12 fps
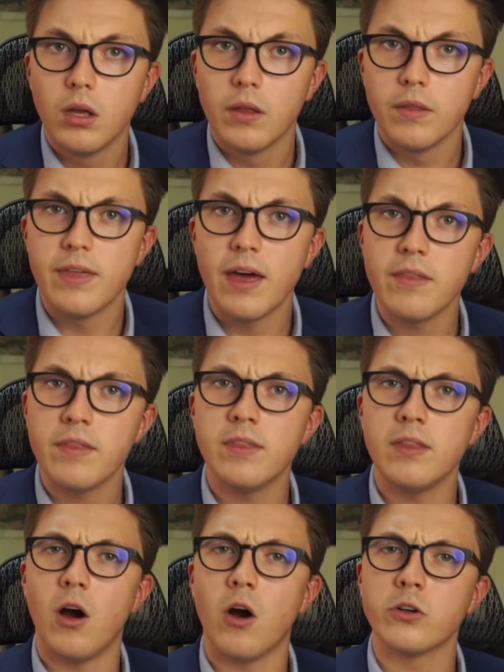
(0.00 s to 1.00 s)
that
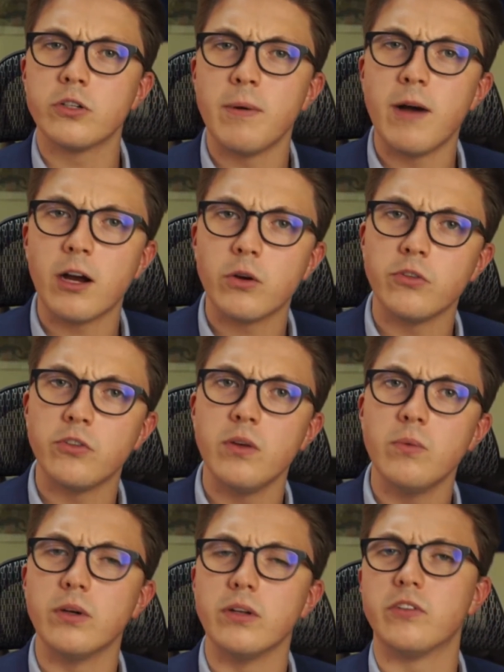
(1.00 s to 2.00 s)
our democracy
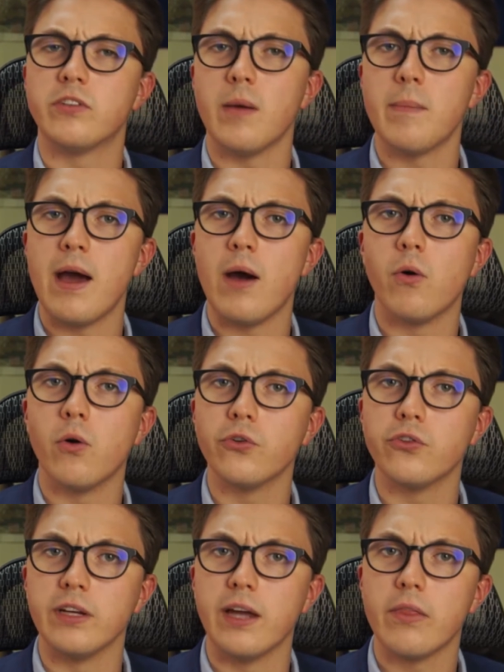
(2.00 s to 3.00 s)
would somehow hold
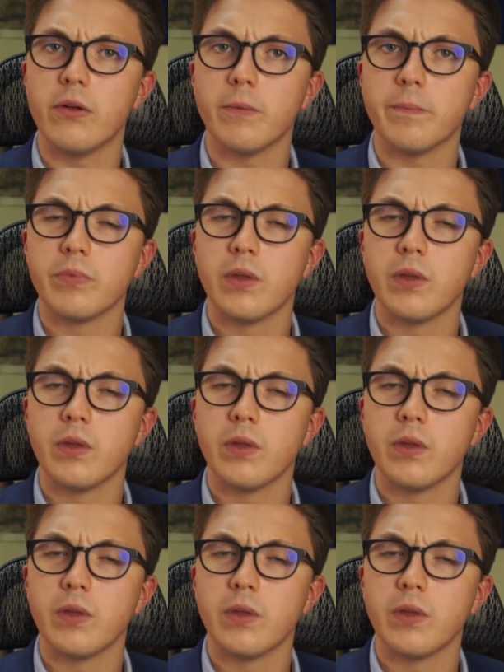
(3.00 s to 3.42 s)
together?